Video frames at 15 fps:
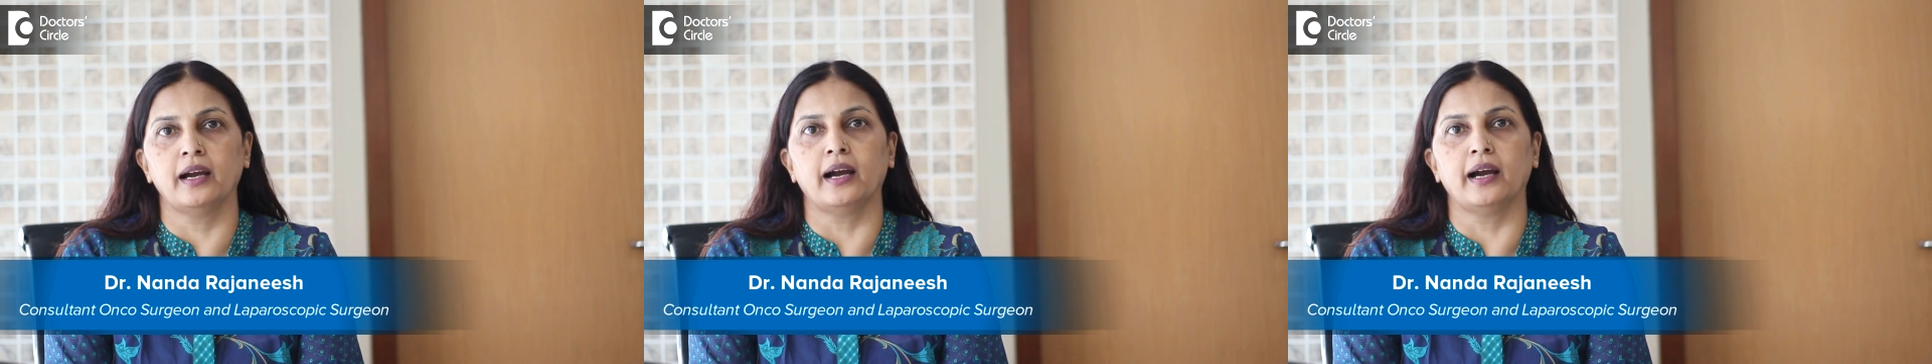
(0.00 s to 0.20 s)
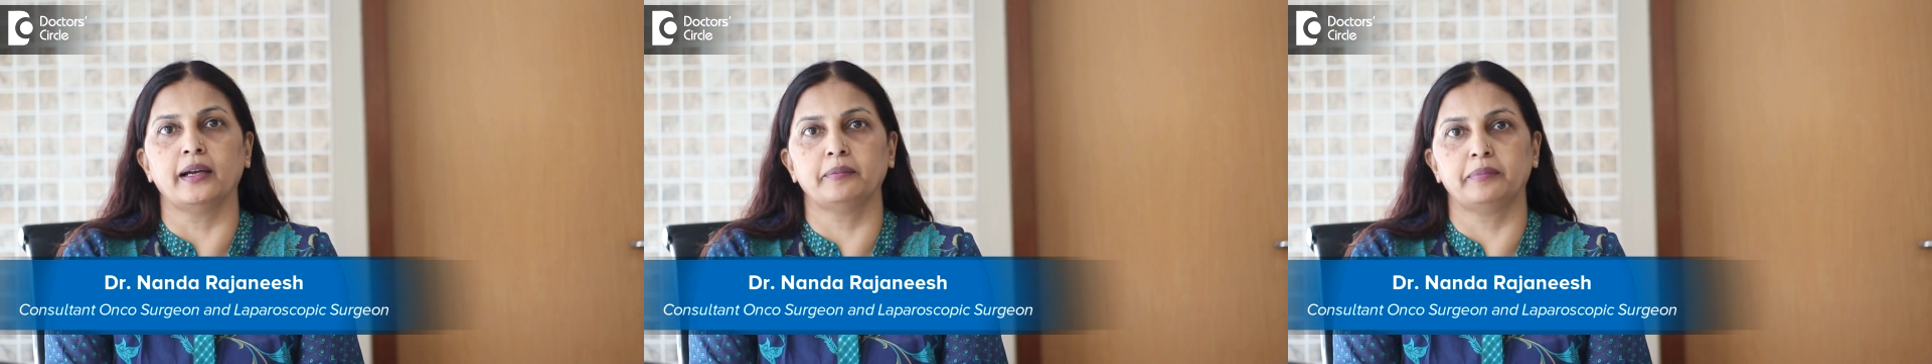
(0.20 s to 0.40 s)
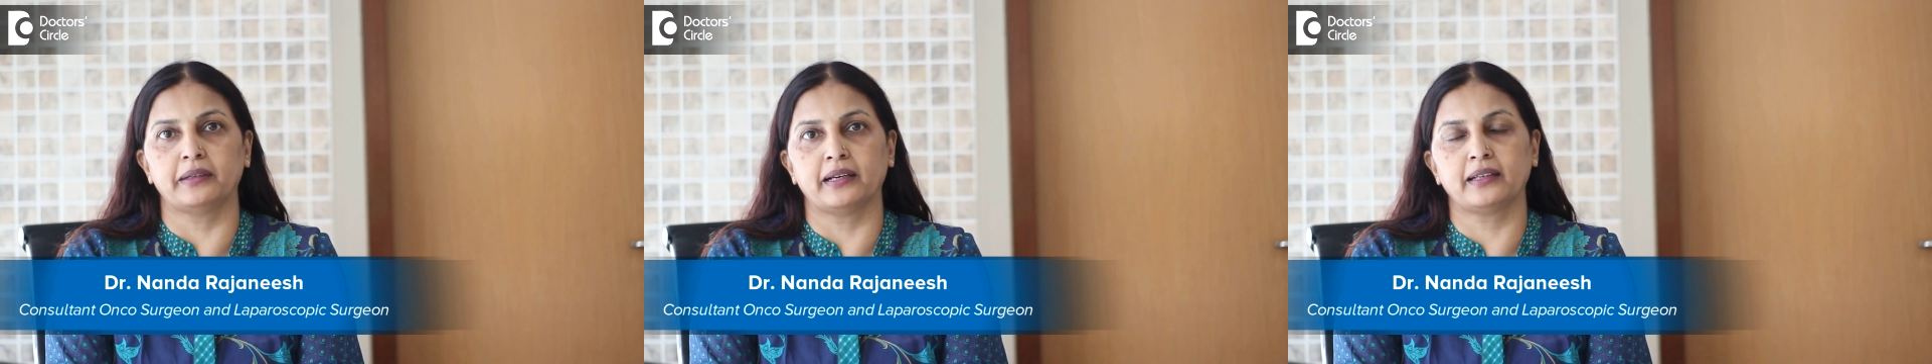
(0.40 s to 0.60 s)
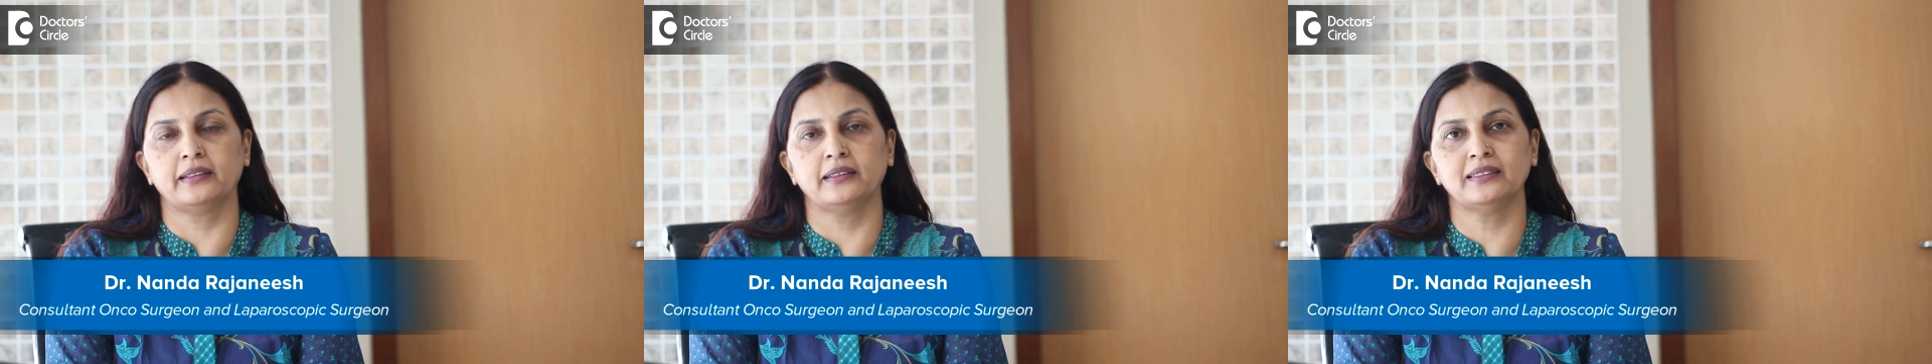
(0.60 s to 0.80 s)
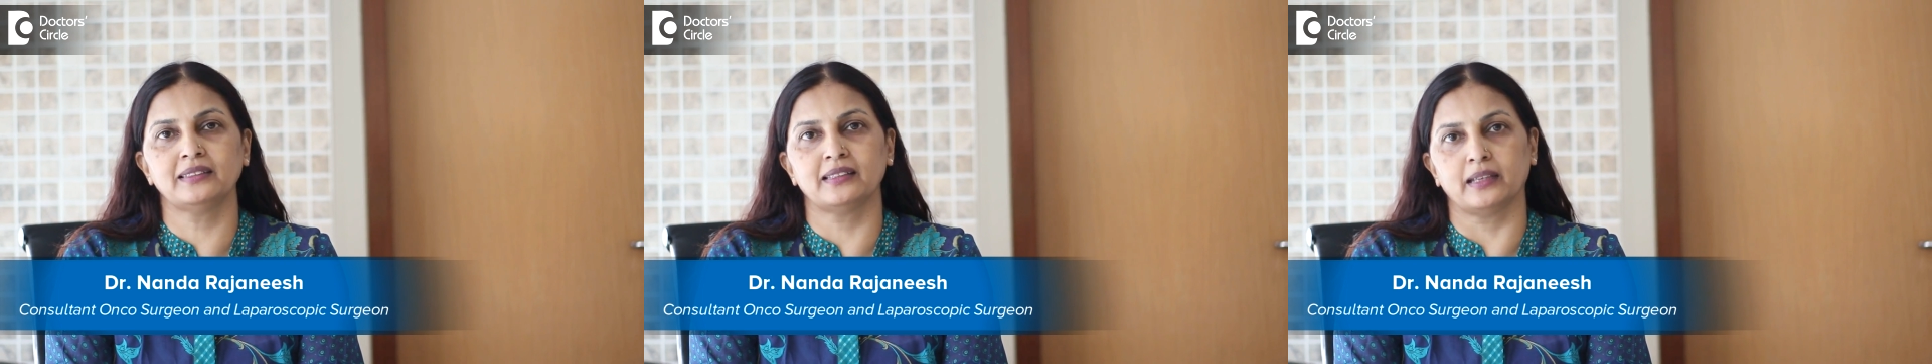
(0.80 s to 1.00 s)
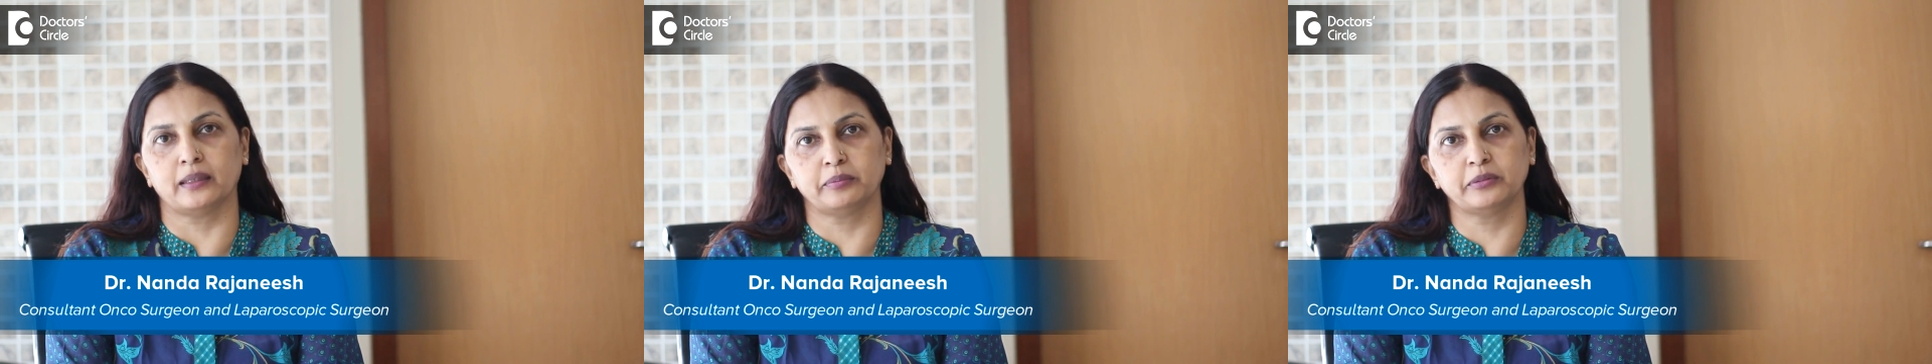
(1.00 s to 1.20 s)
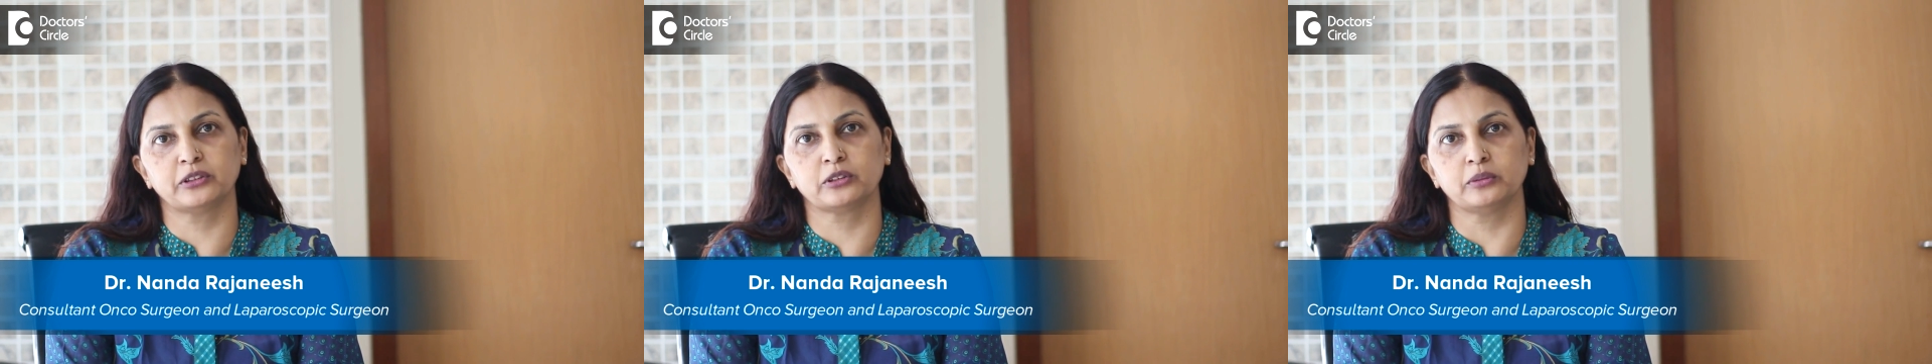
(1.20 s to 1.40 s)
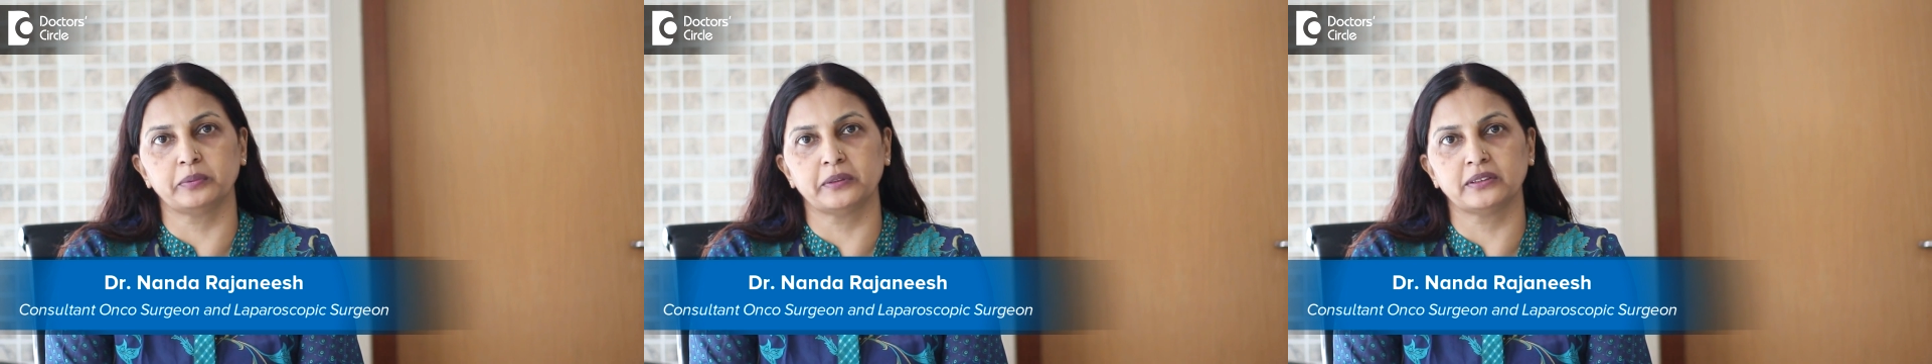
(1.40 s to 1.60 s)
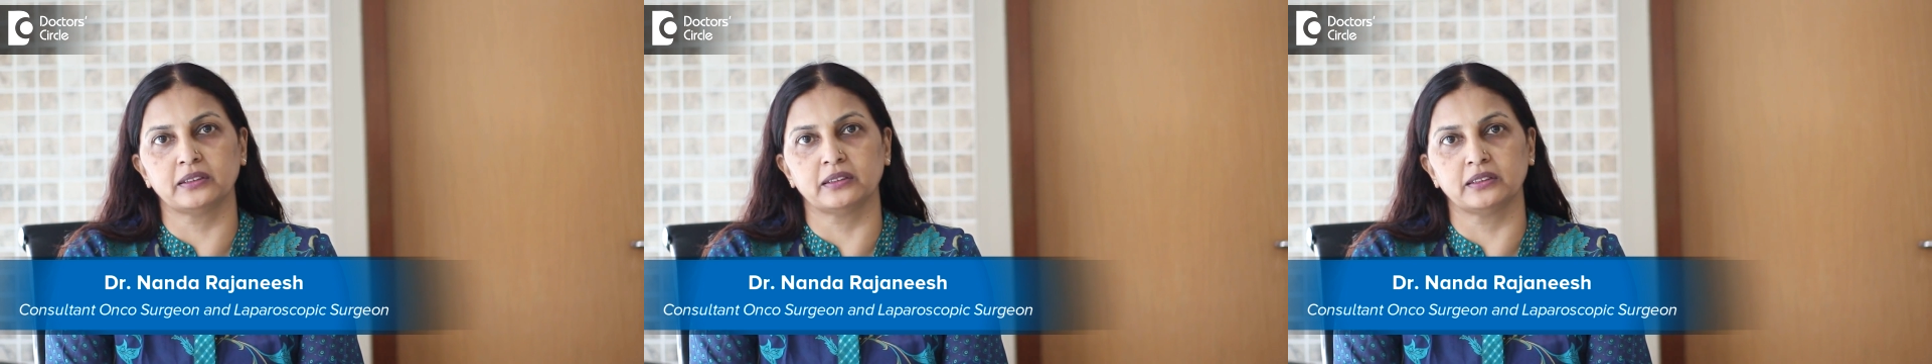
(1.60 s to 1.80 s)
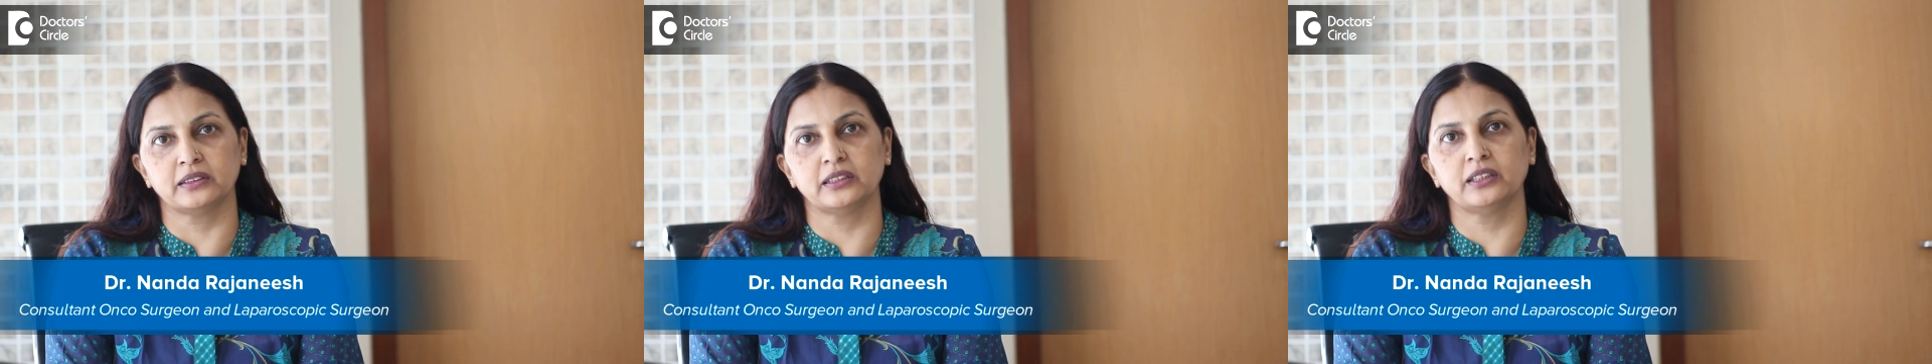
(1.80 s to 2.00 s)
I practice laparoscopic
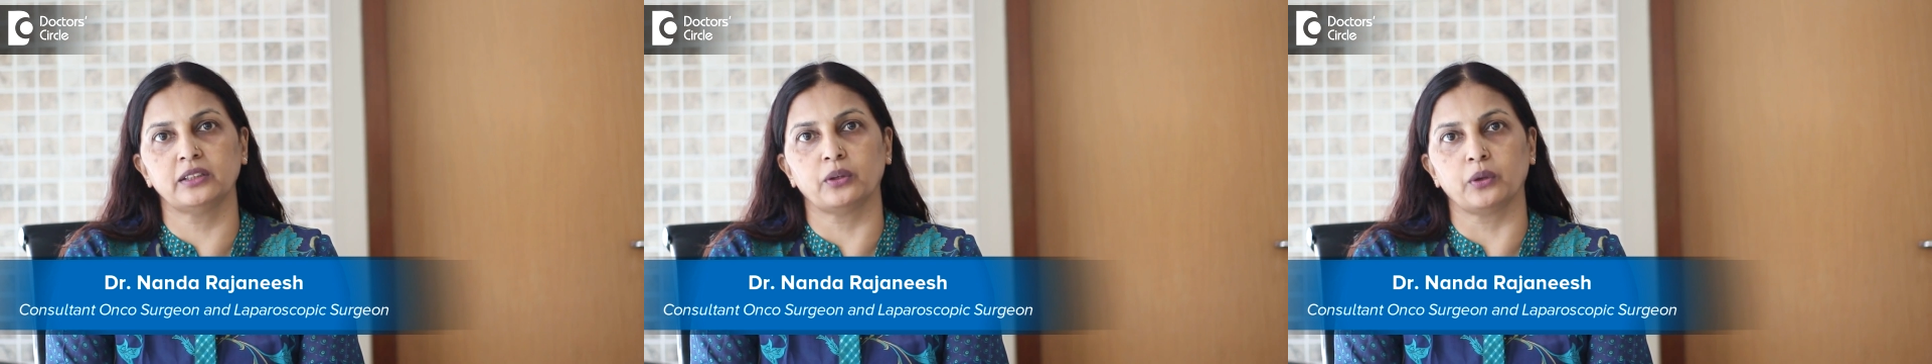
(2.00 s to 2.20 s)
surgery and